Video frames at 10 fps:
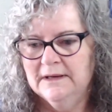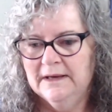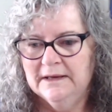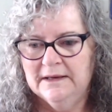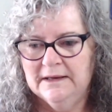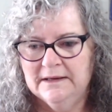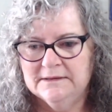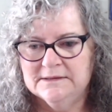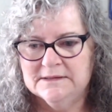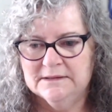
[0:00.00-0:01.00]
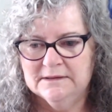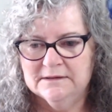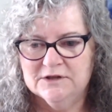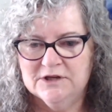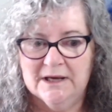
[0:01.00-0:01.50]
and
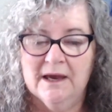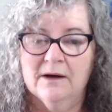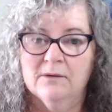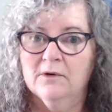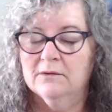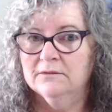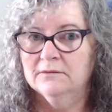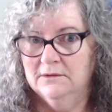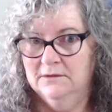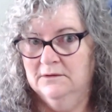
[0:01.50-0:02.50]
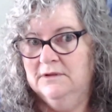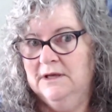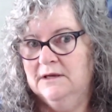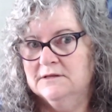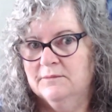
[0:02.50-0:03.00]
check out what you
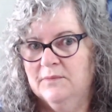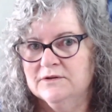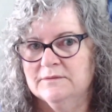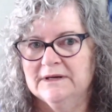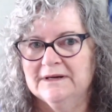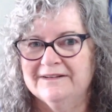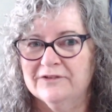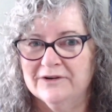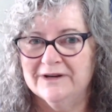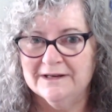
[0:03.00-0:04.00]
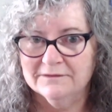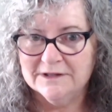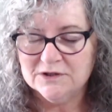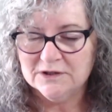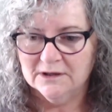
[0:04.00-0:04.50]
think is a possibility for an
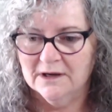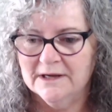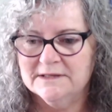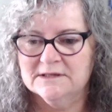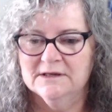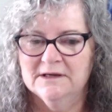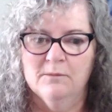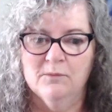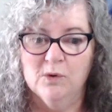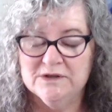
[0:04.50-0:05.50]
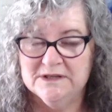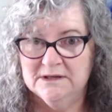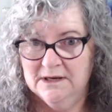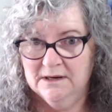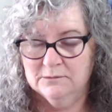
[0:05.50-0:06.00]
individualized, more
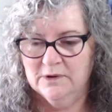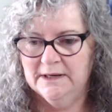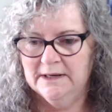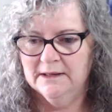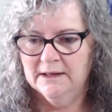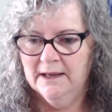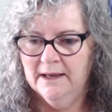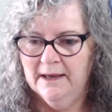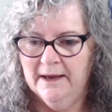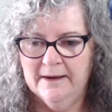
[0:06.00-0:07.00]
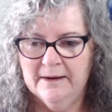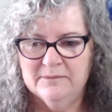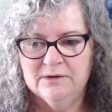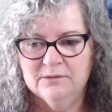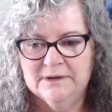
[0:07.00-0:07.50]
detailed reading. But
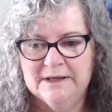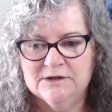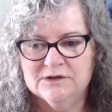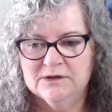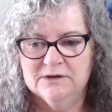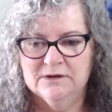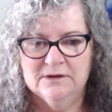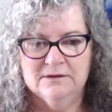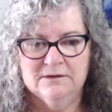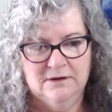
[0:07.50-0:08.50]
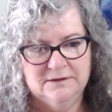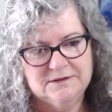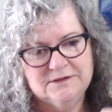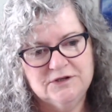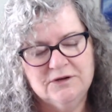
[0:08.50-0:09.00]
you'll need to, like,
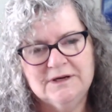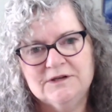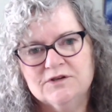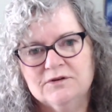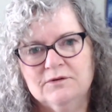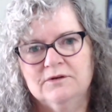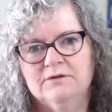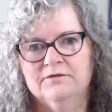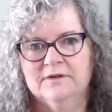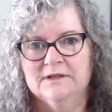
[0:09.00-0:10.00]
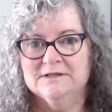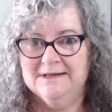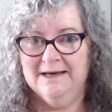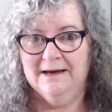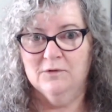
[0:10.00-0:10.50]
tune into for the
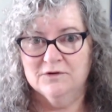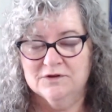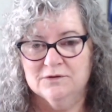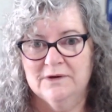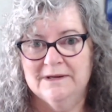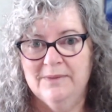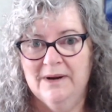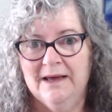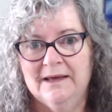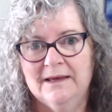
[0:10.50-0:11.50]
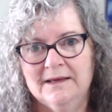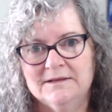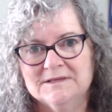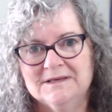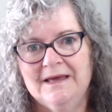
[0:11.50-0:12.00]
start, watch the replay and
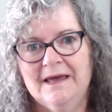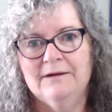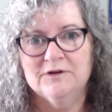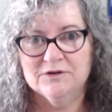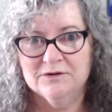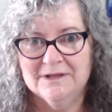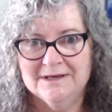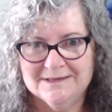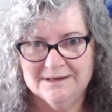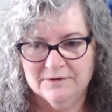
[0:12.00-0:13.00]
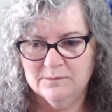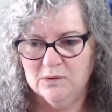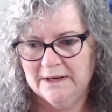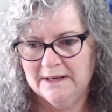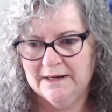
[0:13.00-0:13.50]
see how I do these every morning at